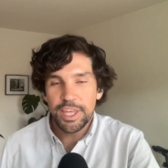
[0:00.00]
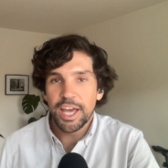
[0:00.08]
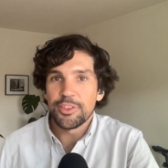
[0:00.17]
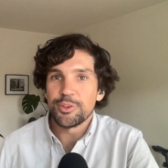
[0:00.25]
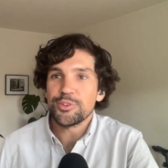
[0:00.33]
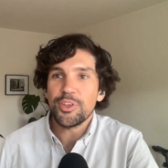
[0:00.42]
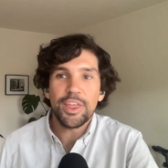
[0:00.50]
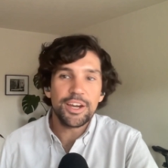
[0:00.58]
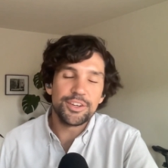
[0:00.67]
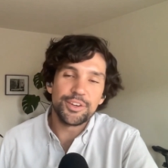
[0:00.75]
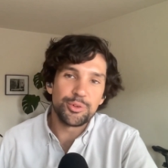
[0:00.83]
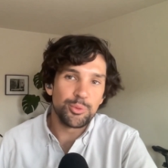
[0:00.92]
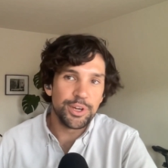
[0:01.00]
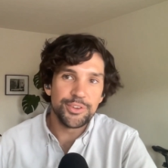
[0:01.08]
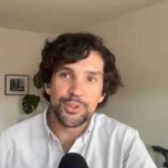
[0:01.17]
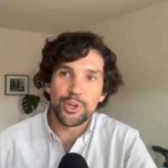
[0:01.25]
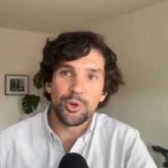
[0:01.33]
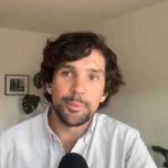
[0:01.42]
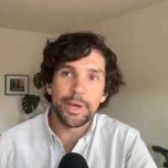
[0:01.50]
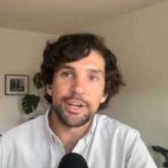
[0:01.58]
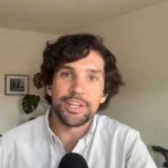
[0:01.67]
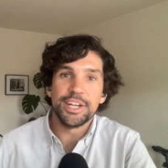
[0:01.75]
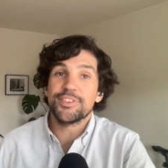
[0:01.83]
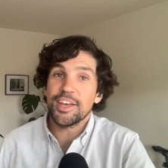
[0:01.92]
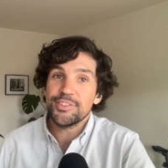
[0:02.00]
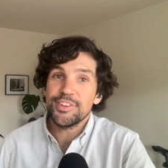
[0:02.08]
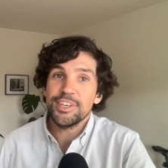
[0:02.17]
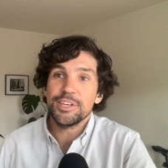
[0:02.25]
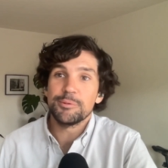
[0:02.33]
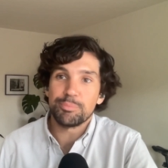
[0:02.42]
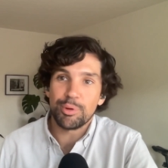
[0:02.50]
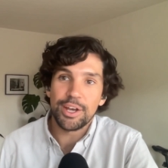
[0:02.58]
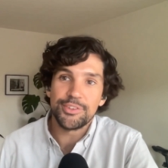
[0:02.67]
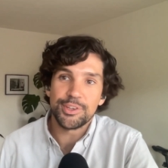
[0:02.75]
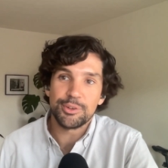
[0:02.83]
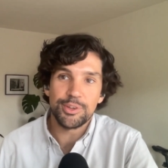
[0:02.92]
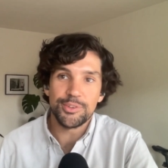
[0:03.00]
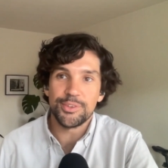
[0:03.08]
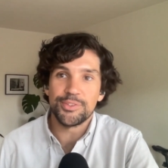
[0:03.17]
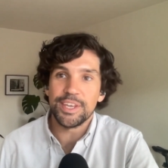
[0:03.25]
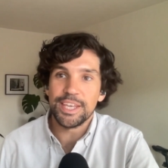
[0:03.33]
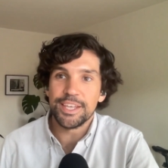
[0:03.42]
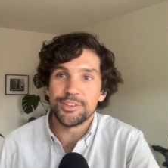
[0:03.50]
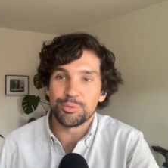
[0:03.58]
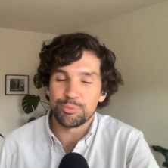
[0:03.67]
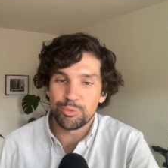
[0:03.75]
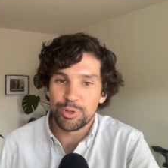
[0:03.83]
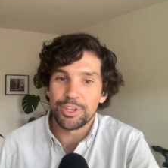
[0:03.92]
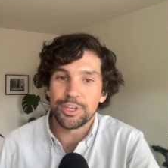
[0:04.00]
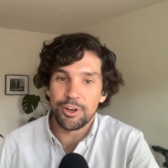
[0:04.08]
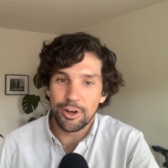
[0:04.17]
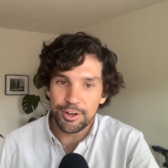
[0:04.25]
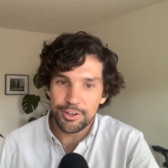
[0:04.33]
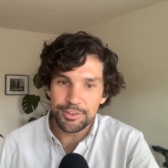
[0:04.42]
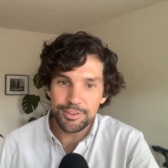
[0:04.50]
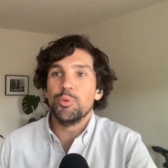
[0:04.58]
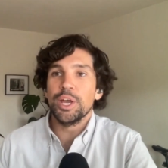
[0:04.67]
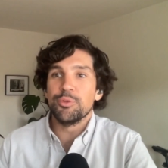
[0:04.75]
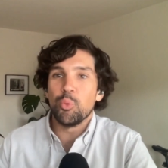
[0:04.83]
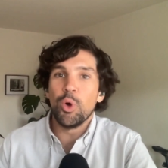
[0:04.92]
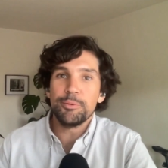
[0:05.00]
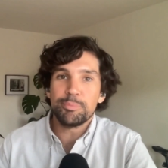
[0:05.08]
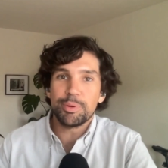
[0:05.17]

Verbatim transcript: Yeah, there's a lot of different ways to go about it. Testing price increases is really hard. If one